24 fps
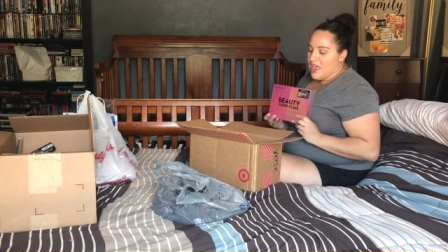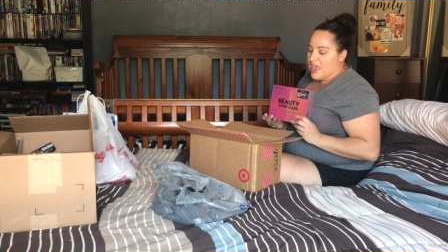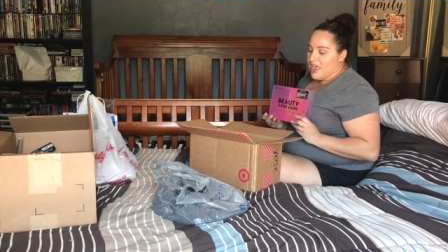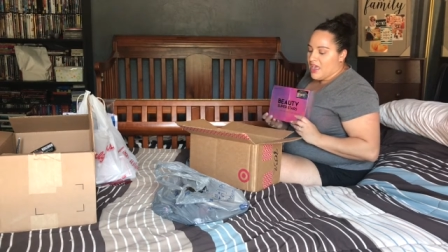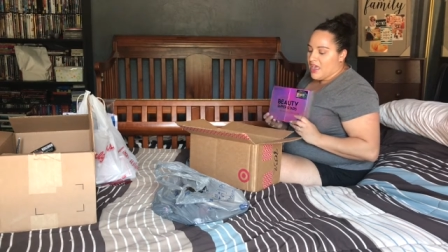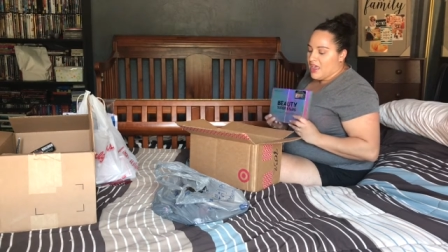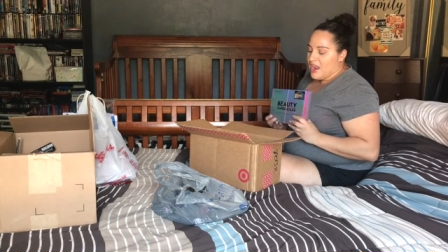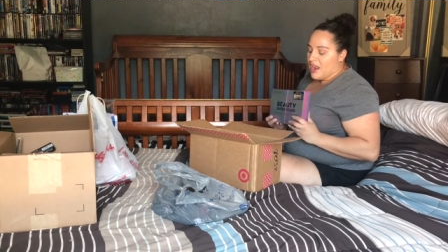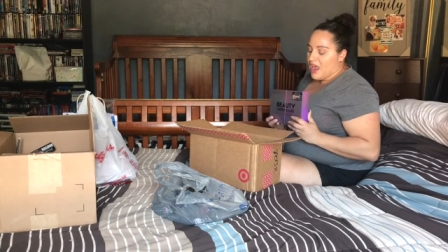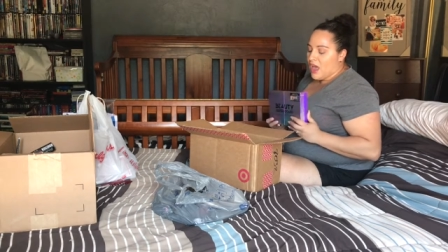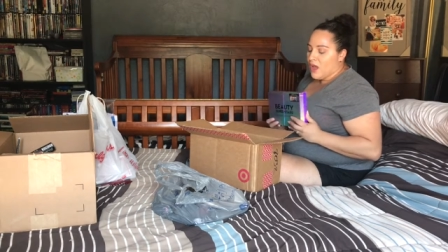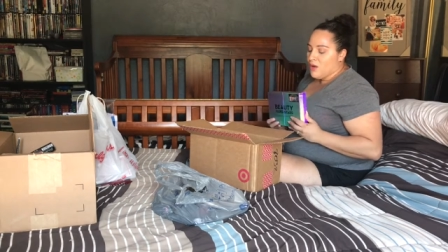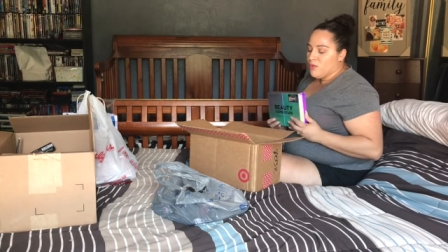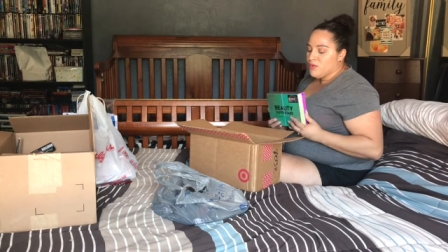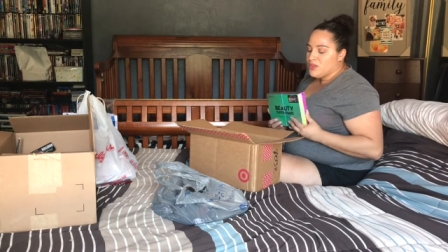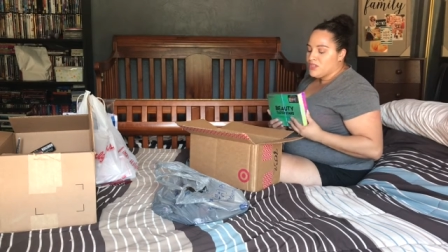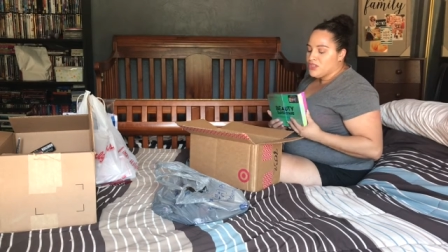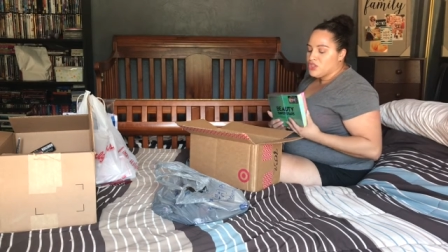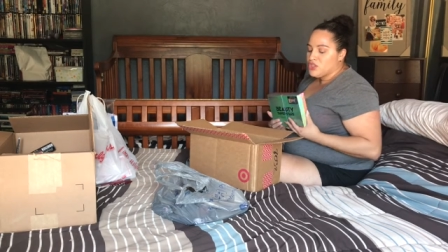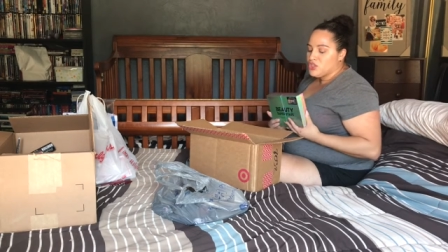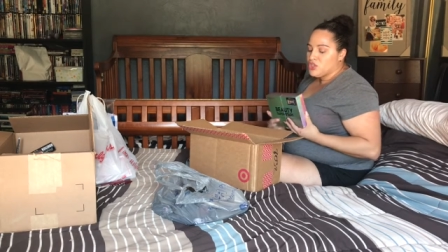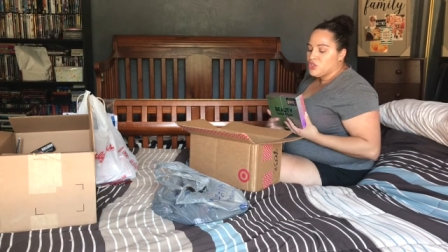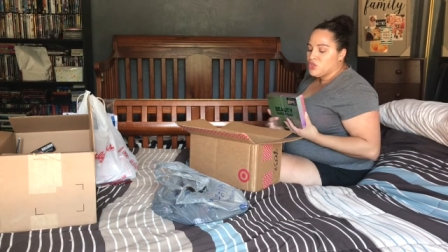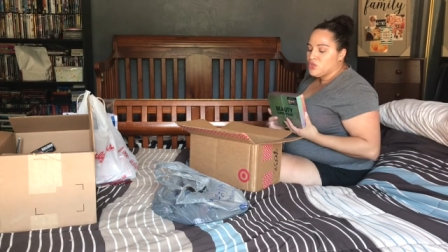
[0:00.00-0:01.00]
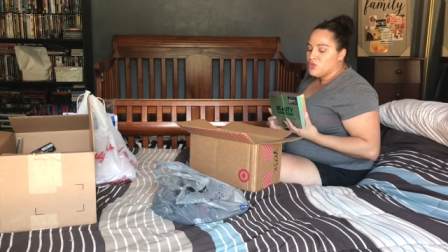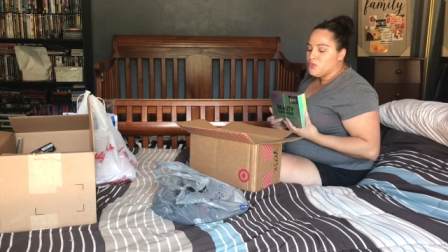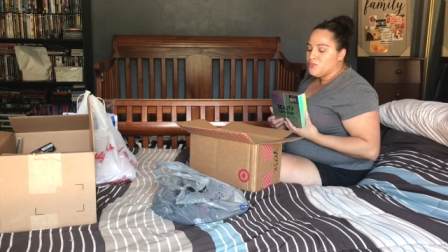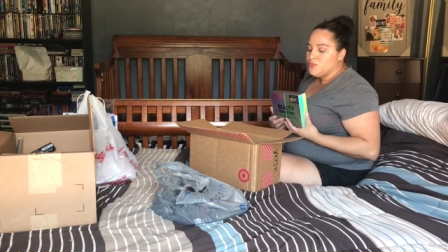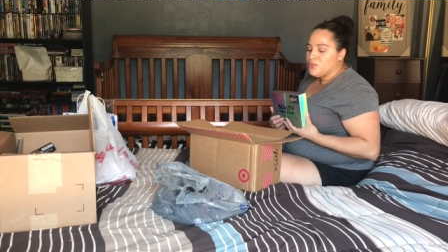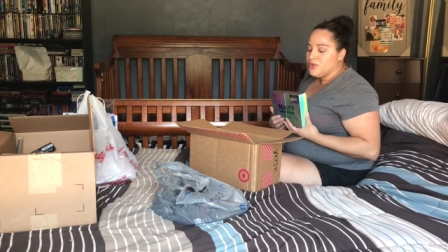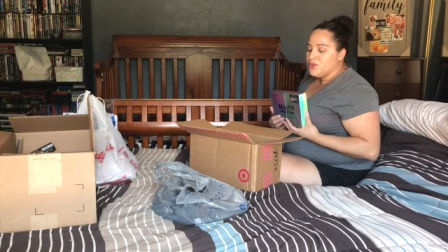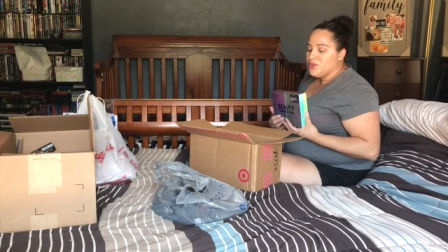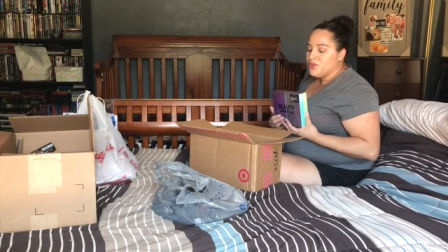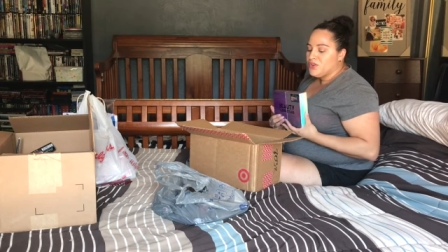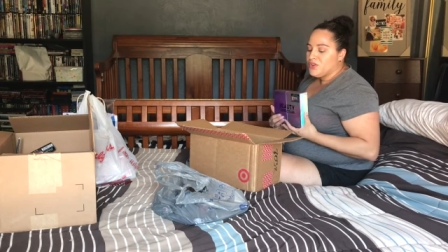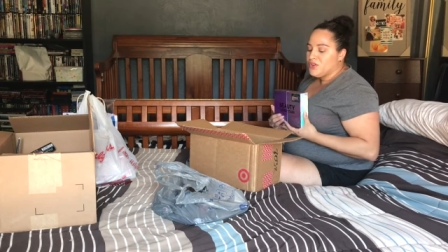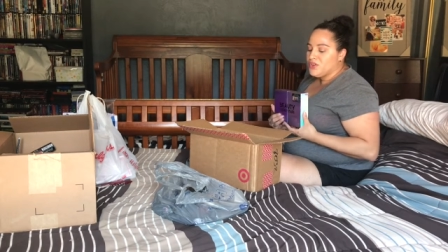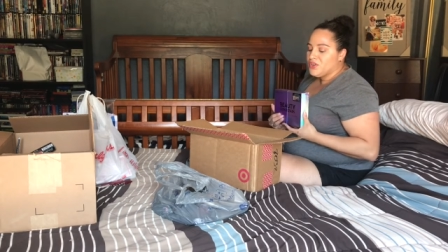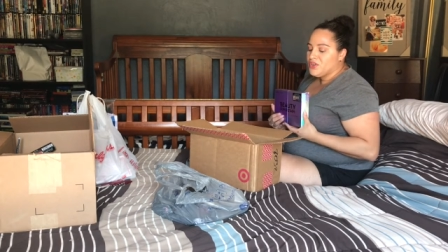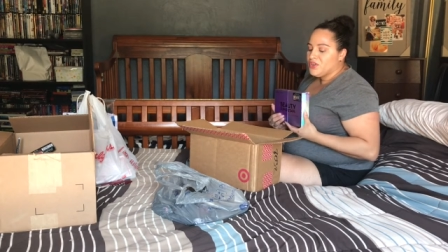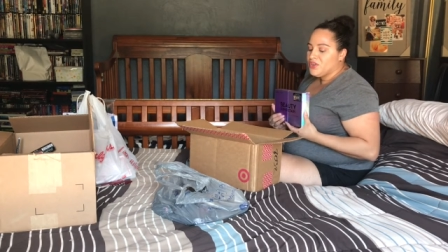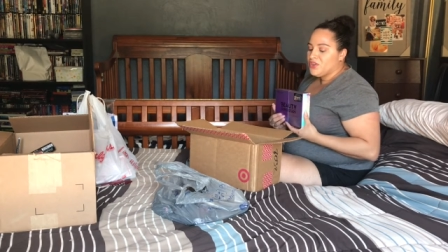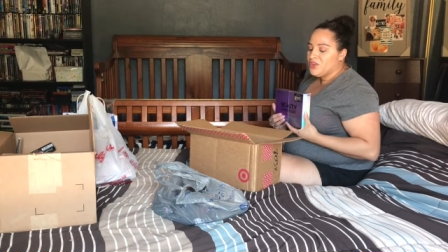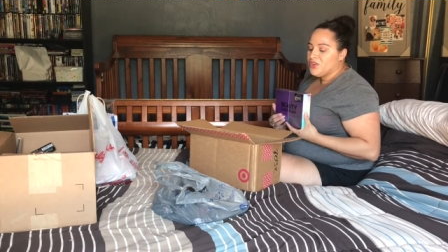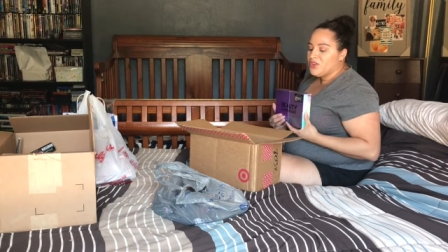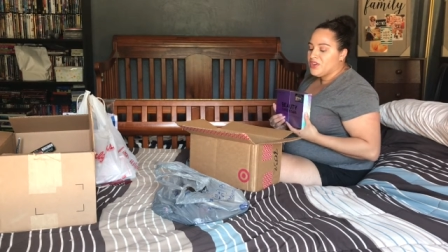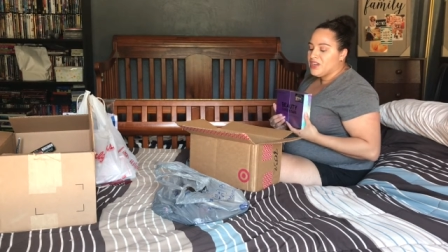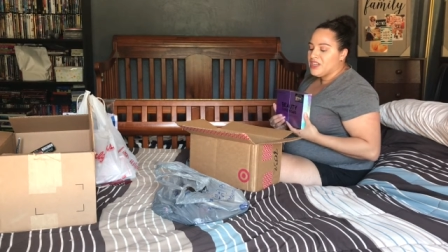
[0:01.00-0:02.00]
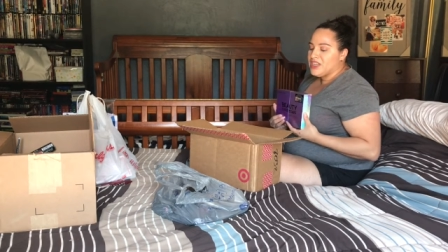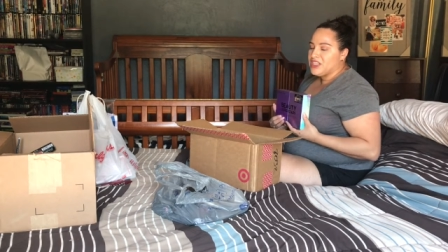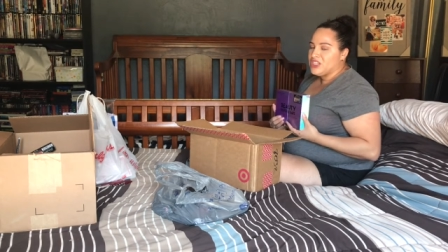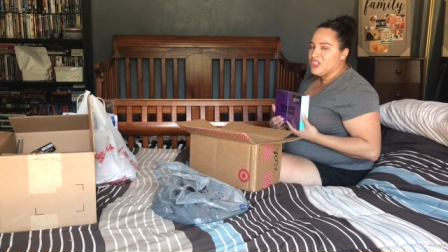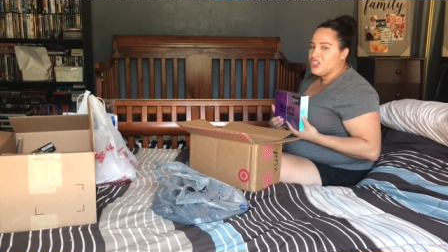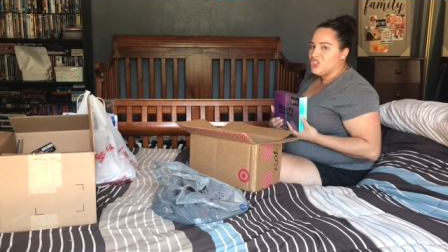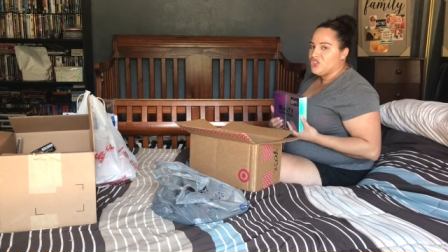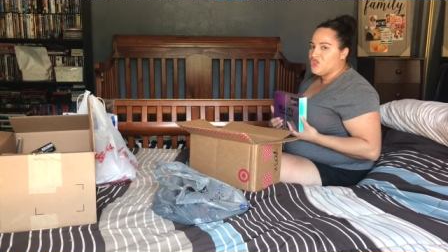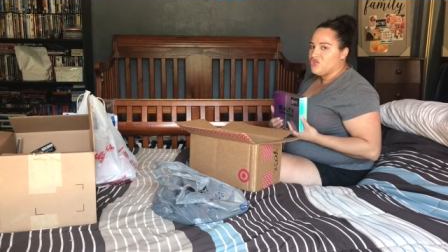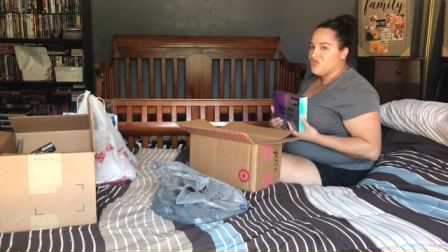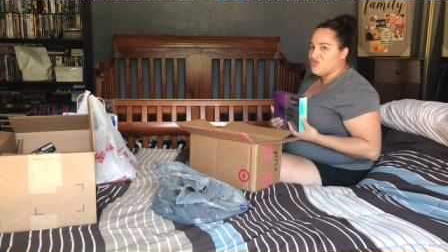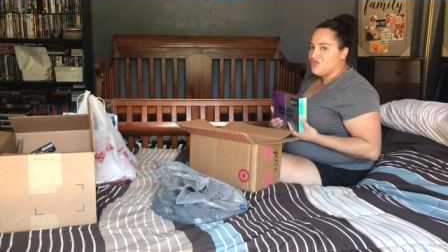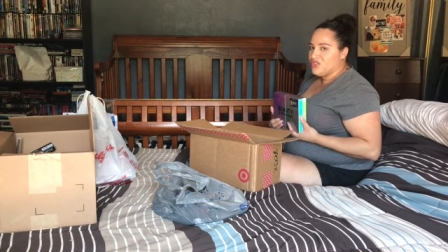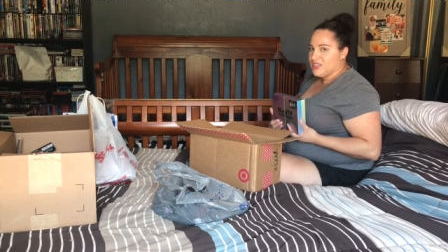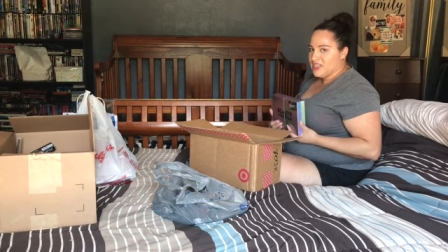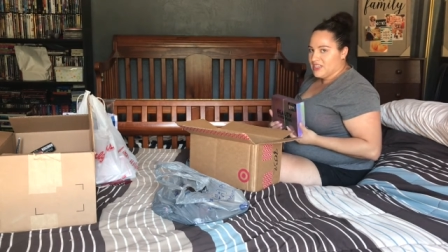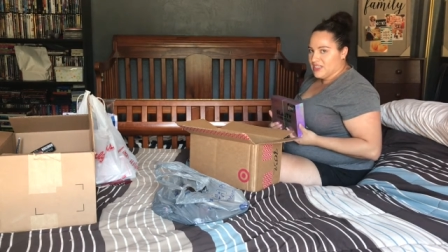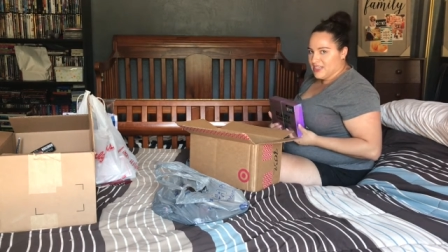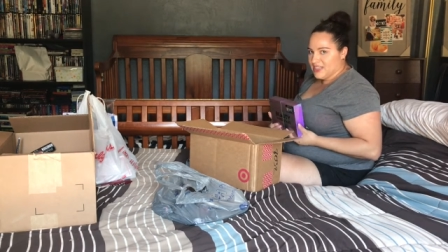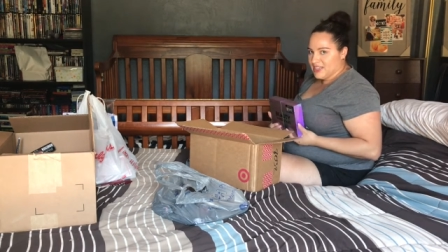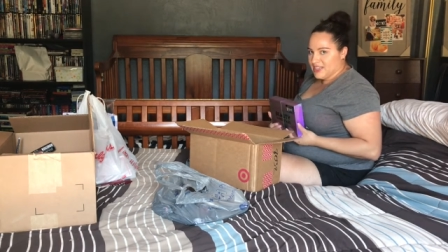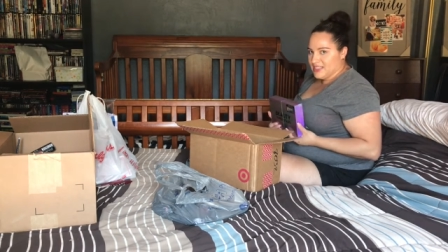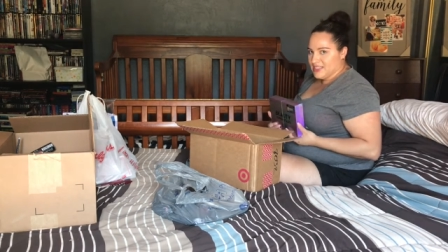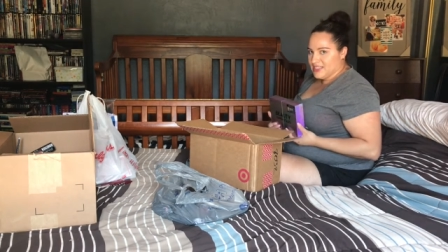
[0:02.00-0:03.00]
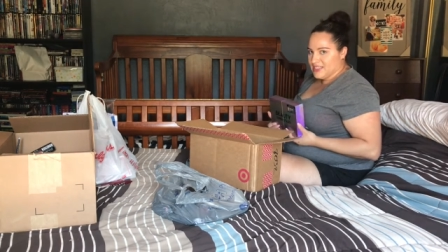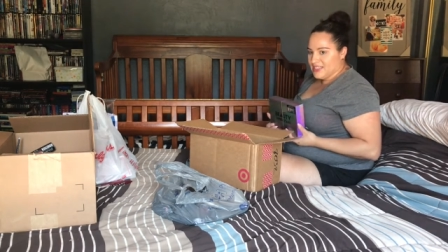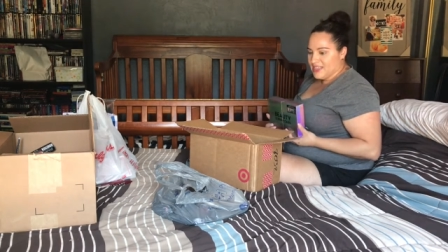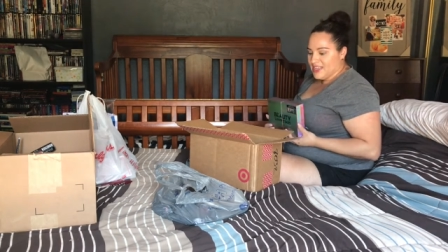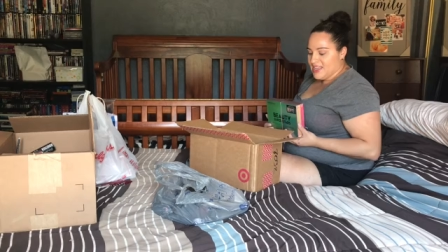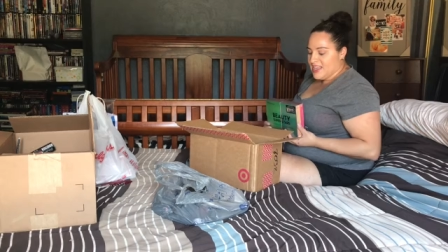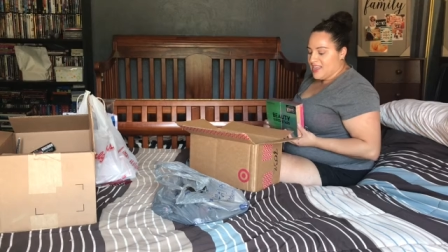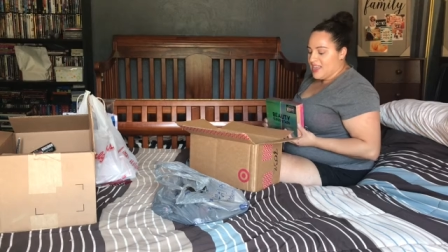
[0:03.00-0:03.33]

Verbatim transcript: And I was super intrigued.